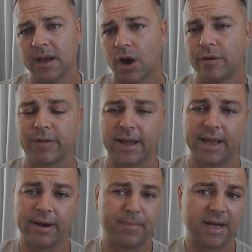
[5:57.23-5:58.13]
Hopefully,
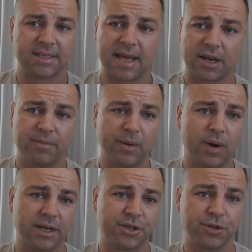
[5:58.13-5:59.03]
at best, that could be
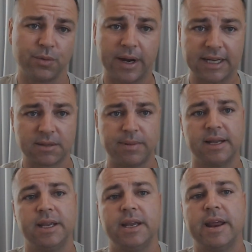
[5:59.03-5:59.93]
1 to 2 weeks,
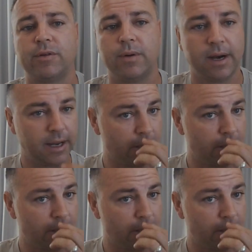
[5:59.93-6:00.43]
but you never really